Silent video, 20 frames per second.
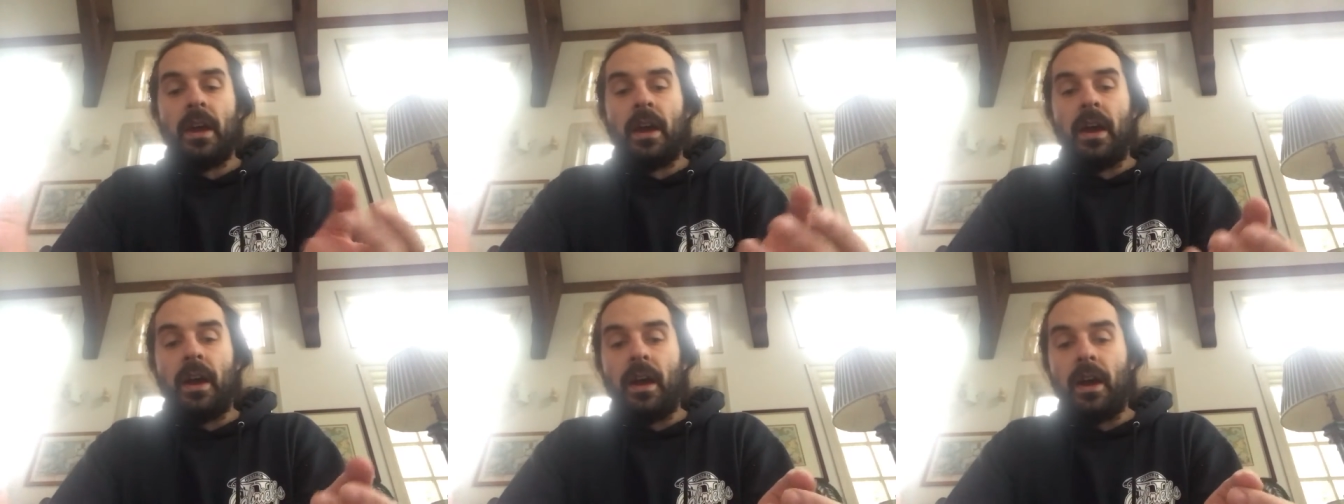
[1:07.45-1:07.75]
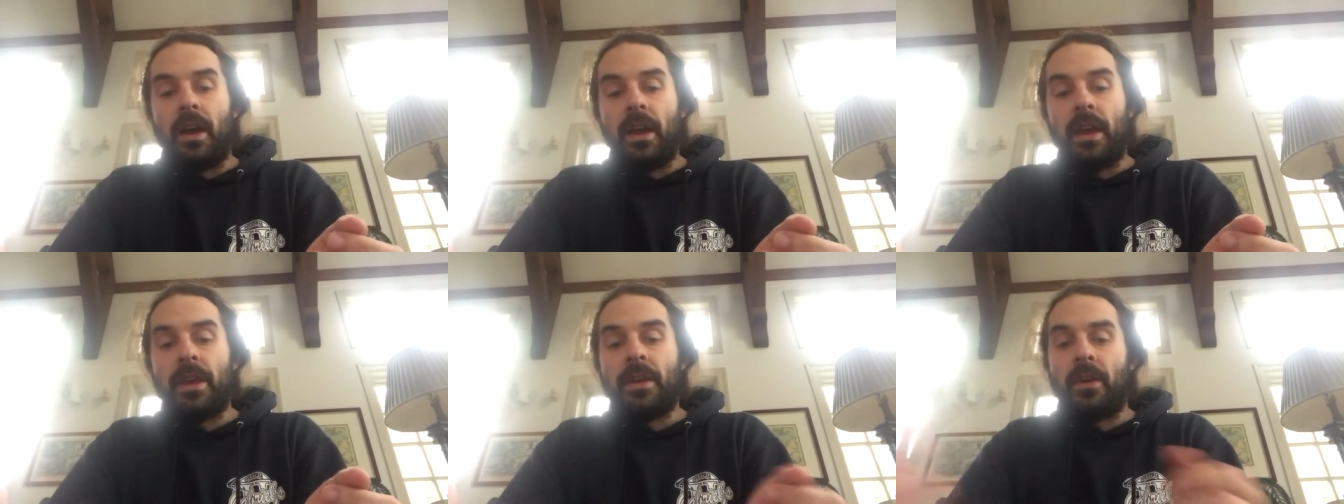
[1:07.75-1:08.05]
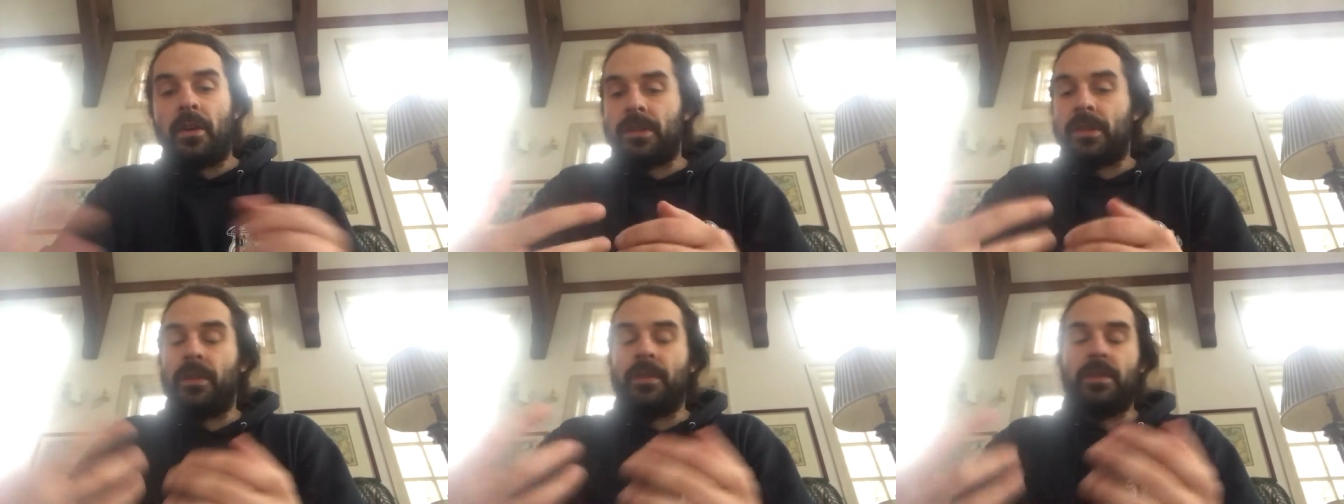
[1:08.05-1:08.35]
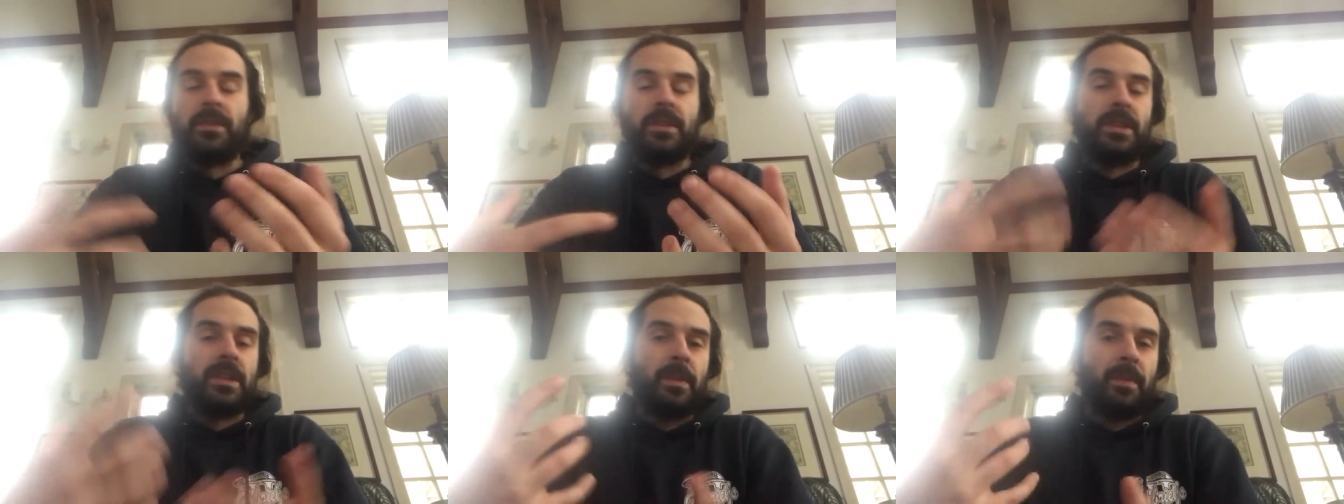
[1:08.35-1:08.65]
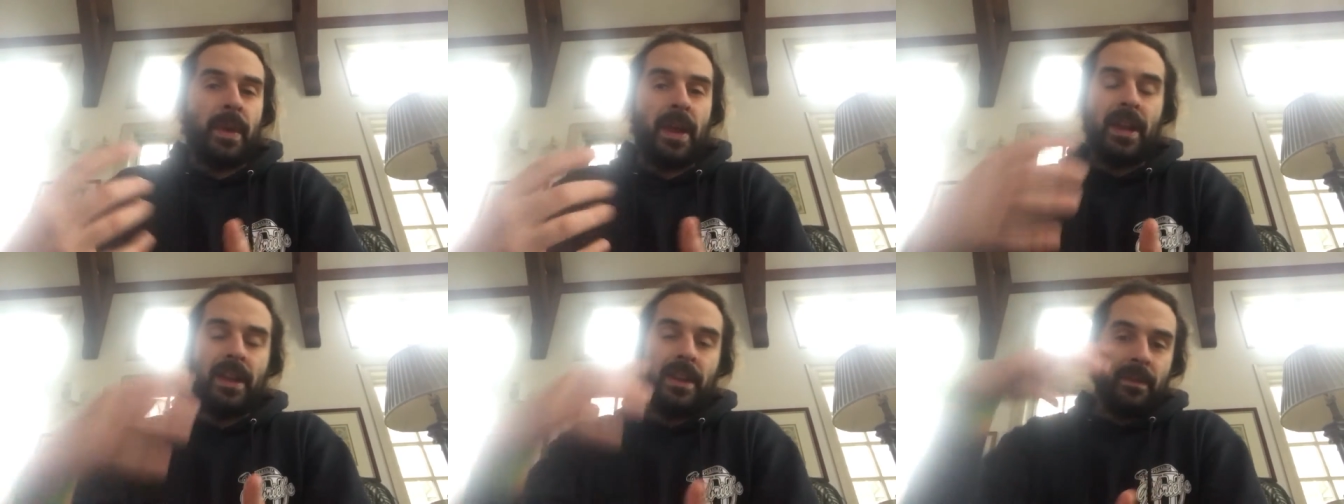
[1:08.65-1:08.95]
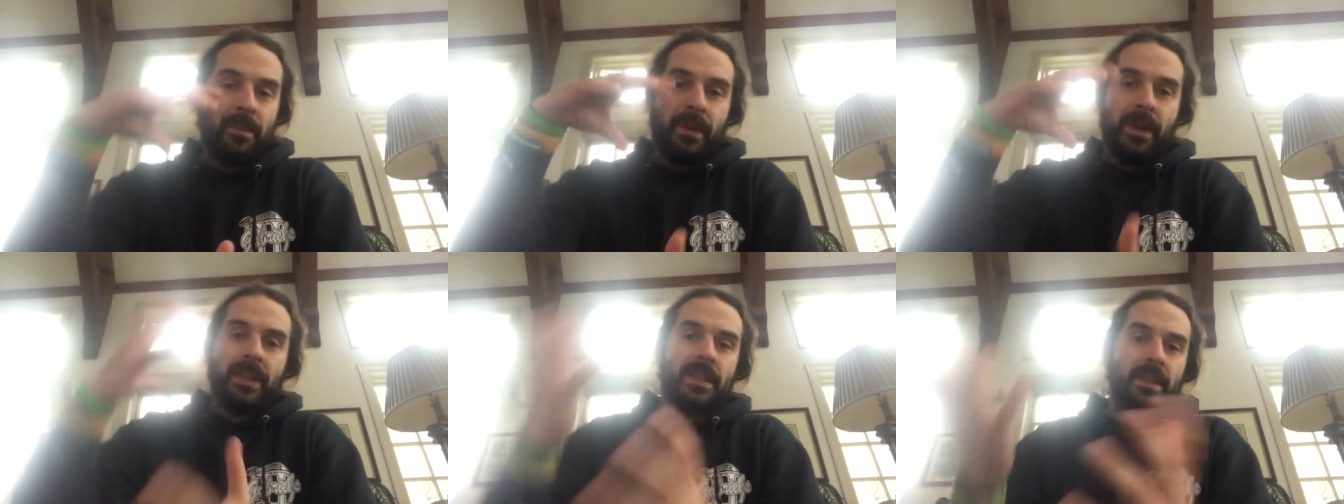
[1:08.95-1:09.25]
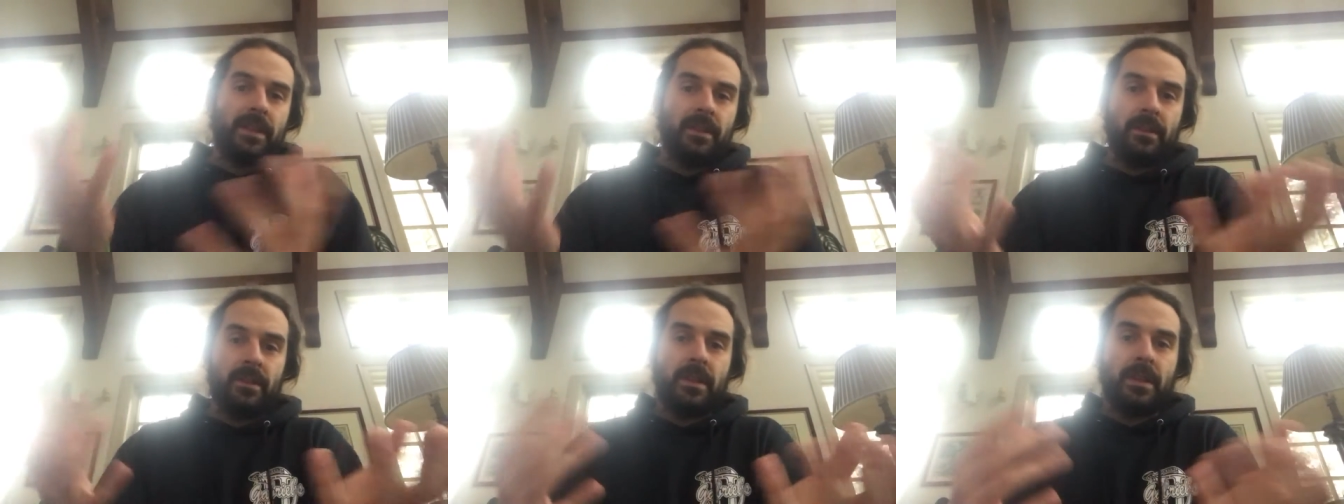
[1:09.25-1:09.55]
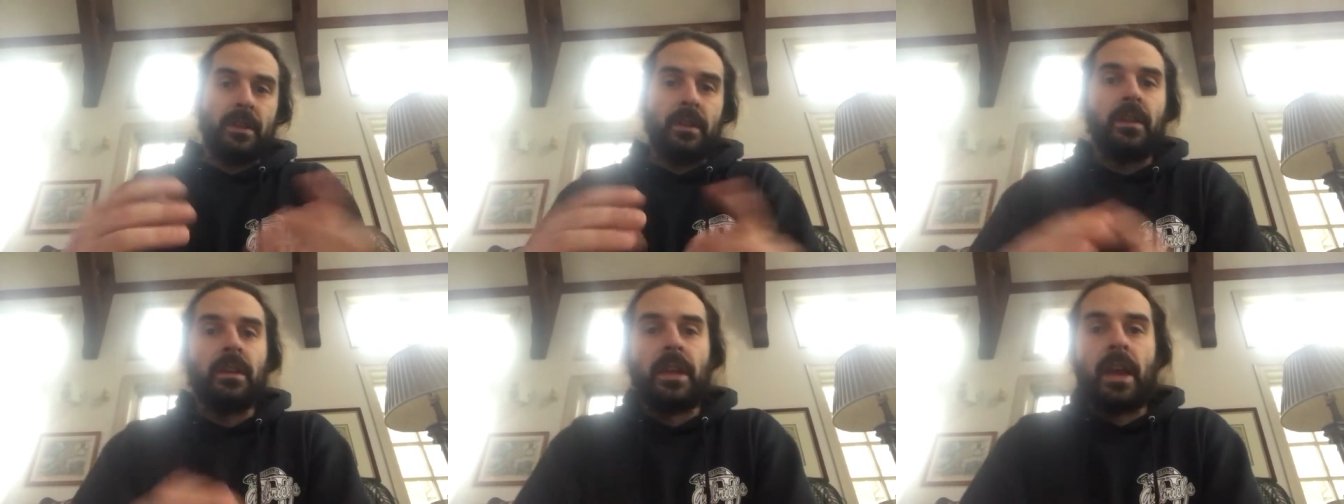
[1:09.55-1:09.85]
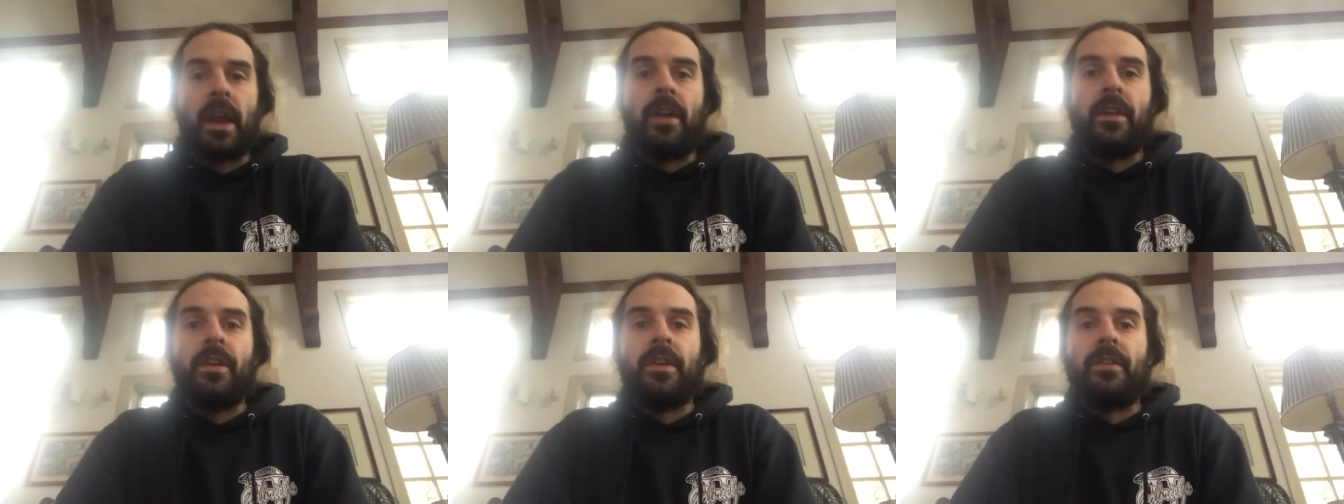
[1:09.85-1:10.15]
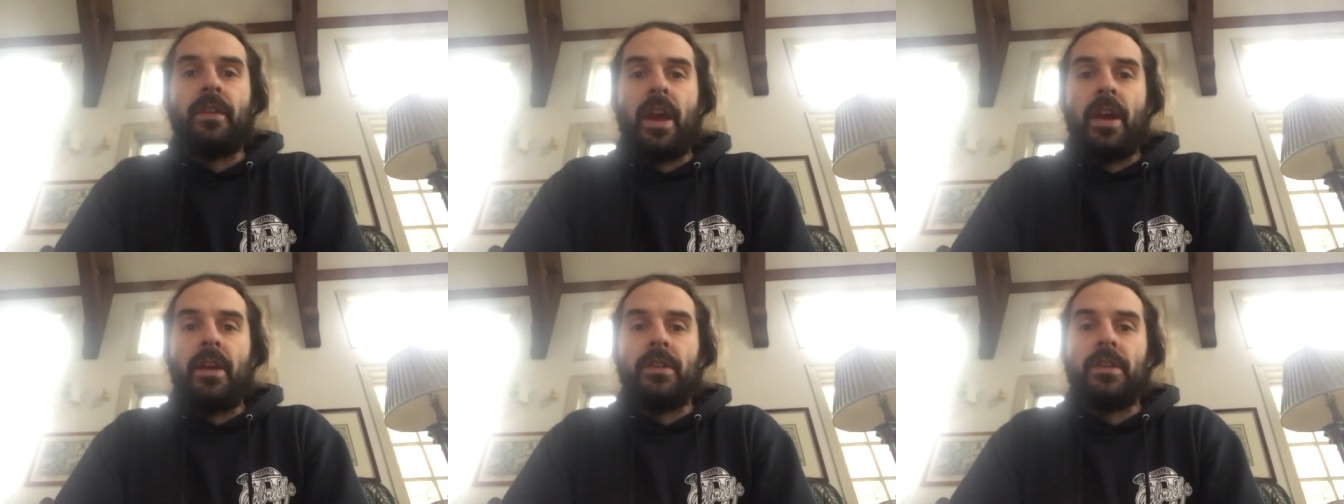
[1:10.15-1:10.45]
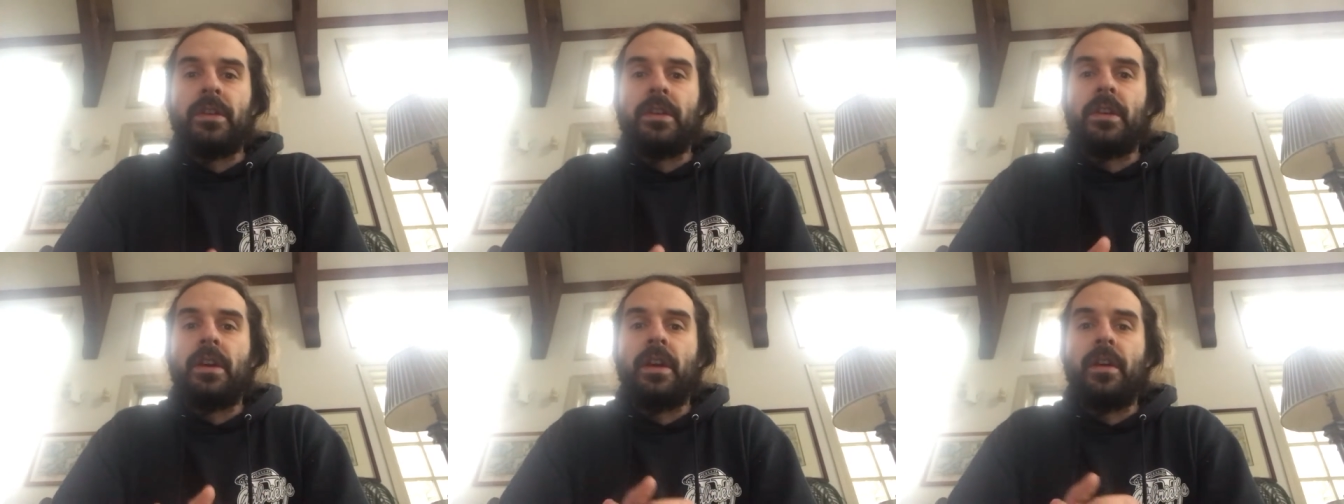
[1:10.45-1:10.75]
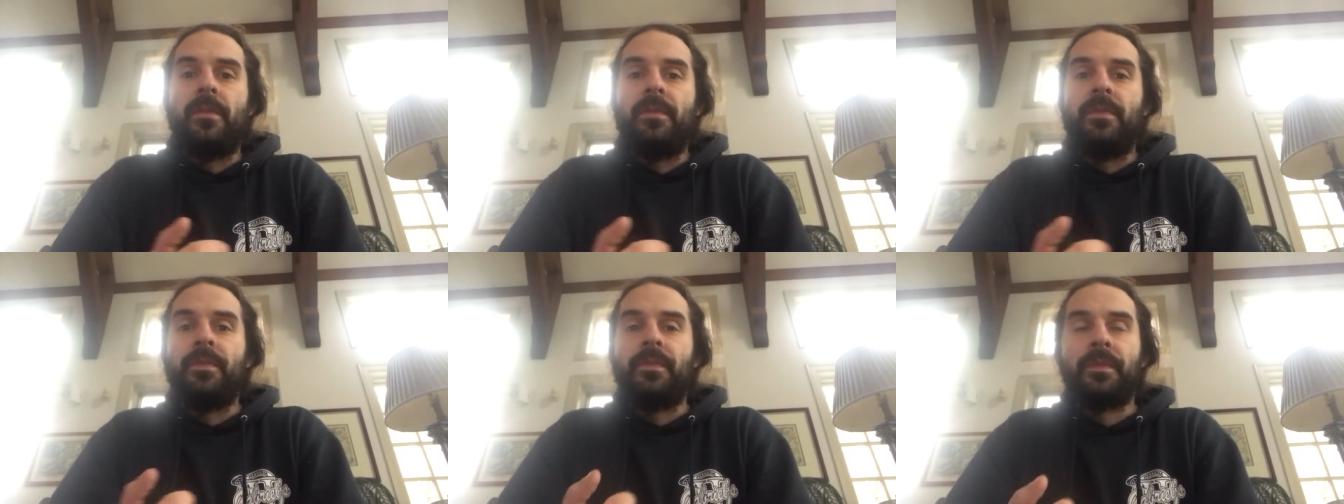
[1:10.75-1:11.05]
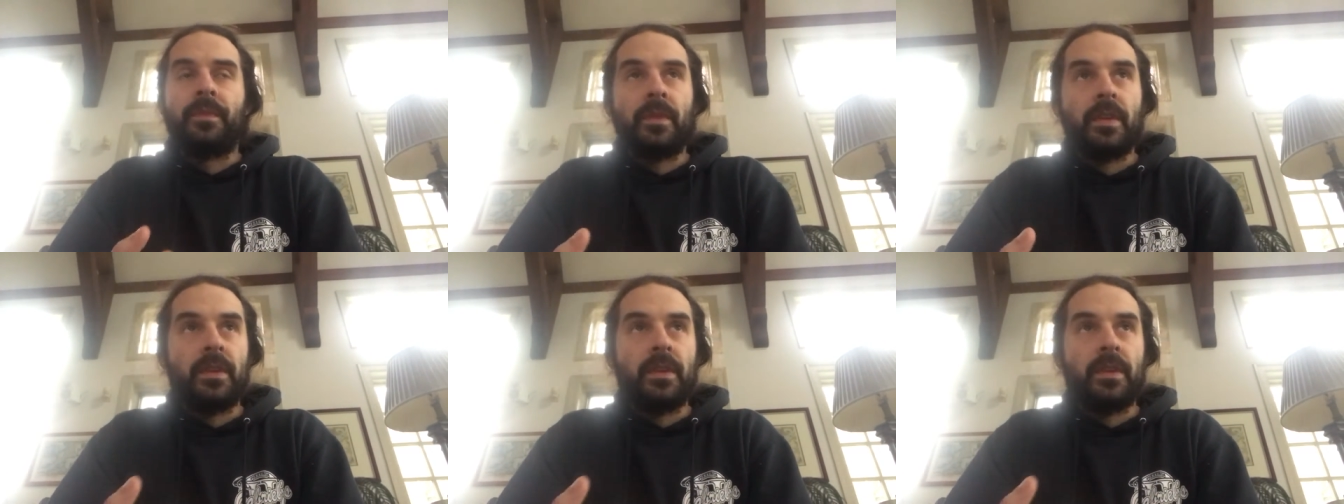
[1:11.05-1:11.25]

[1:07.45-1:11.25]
Uh, and also, they're just a pain in the butt to, to carry around. Um,